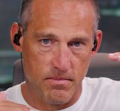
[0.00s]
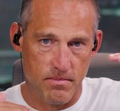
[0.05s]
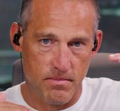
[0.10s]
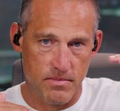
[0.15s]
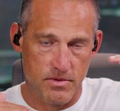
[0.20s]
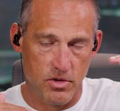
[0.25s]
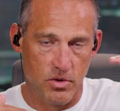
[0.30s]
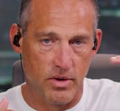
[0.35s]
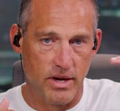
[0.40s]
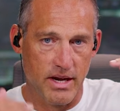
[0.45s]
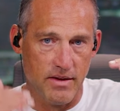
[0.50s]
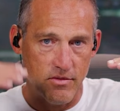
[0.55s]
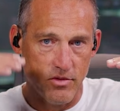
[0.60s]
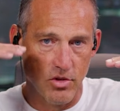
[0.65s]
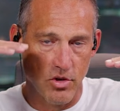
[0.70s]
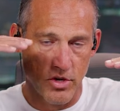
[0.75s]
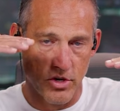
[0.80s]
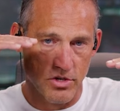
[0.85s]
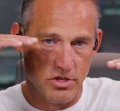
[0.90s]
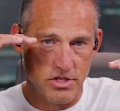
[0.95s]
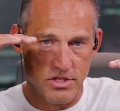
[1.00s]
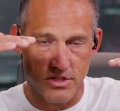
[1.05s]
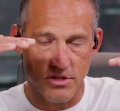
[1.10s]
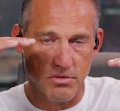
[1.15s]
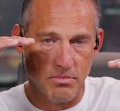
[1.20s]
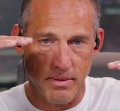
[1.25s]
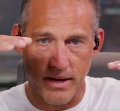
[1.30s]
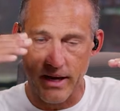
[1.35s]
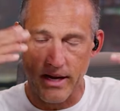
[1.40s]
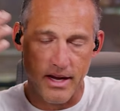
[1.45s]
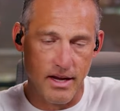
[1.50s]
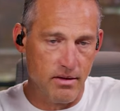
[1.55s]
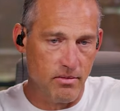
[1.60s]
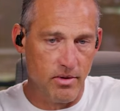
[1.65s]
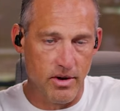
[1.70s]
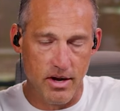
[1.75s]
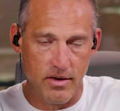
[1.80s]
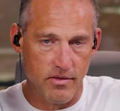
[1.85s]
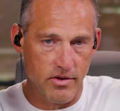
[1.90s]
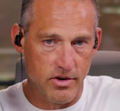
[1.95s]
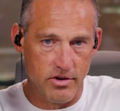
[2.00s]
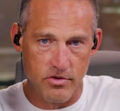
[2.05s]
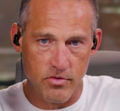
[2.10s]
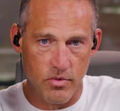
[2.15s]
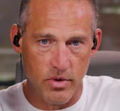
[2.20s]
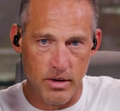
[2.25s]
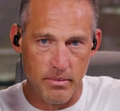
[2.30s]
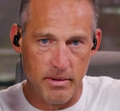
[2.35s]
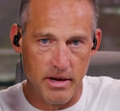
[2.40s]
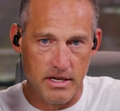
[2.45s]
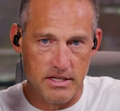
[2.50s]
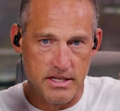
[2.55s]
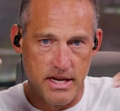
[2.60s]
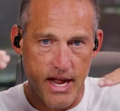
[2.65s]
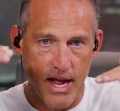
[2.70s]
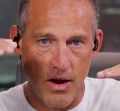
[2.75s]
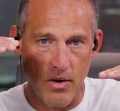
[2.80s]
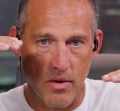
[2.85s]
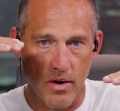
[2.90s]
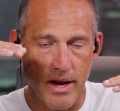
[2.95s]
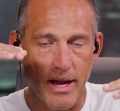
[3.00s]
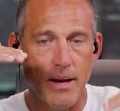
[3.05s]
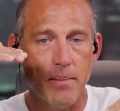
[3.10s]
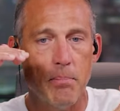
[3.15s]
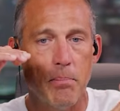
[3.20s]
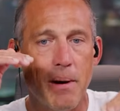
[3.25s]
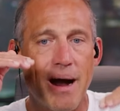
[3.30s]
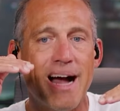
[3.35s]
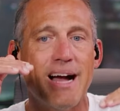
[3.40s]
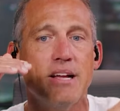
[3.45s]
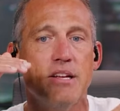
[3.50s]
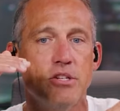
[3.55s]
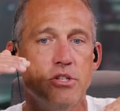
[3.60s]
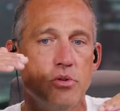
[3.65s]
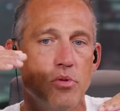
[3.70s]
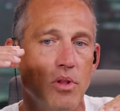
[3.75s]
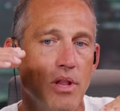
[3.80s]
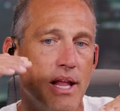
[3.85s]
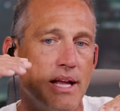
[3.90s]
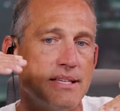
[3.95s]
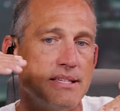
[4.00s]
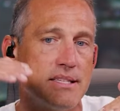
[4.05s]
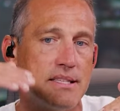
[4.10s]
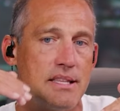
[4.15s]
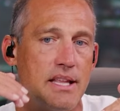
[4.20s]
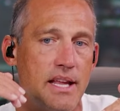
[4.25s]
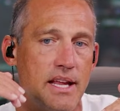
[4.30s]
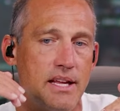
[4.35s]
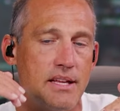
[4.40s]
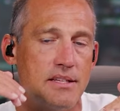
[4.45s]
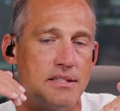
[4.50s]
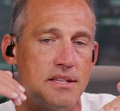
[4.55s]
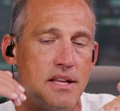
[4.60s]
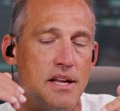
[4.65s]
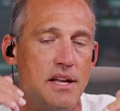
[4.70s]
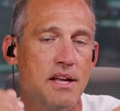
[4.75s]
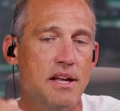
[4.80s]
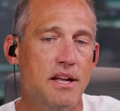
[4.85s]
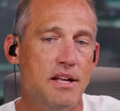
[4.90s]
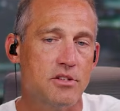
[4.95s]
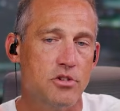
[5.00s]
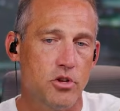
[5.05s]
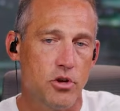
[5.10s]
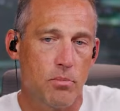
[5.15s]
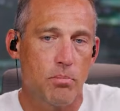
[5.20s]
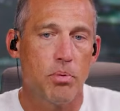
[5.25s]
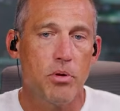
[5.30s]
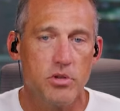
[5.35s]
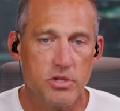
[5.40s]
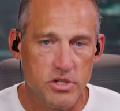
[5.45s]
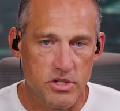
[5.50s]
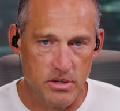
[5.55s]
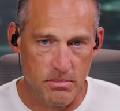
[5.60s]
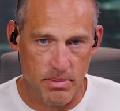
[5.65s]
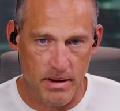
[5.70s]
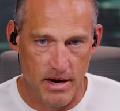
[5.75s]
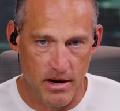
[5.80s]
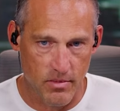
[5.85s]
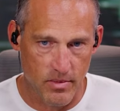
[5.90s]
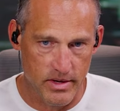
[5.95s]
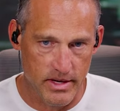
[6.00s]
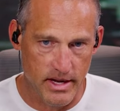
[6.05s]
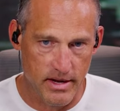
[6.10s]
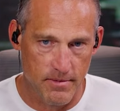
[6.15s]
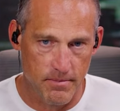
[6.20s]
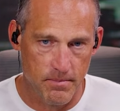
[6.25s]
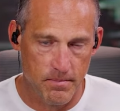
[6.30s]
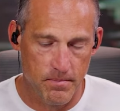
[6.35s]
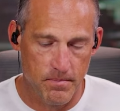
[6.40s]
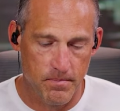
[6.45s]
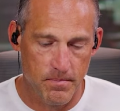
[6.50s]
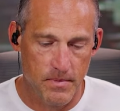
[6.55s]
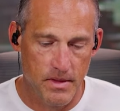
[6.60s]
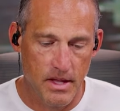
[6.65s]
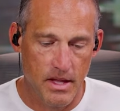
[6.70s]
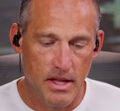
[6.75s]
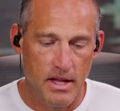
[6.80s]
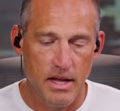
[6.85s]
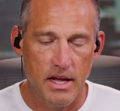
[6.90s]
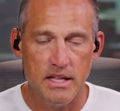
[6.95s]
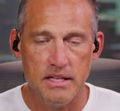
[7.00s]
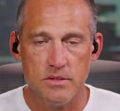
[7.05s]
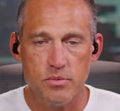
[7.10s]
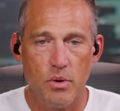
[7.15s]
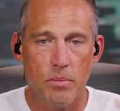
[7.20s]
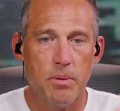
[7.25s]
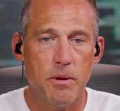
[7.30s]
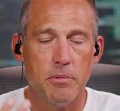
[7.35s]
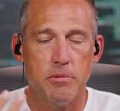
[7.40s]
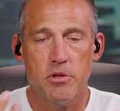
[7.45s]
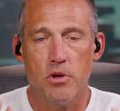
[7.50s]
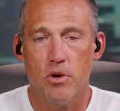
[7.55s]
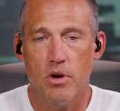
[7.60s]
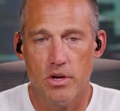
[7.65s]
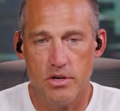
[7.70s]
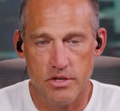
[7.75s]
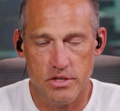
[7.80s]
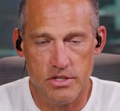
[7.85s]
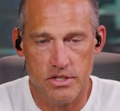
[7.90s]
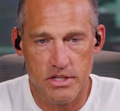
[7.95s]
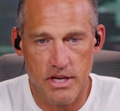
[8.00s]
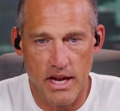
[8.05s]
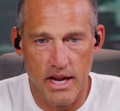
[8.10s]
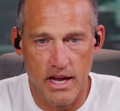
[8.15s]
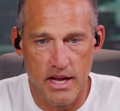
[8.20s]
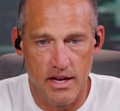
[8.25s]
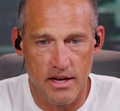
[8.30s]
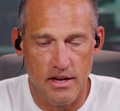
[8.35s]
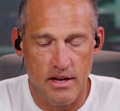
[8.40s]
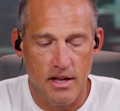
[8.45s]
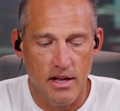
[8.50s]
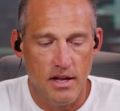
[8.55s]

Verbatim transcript: So even though you're still making whatever, your 20 bucks an hour, it buys you less things. And so your purchasing power went down. And this is what people don't understand.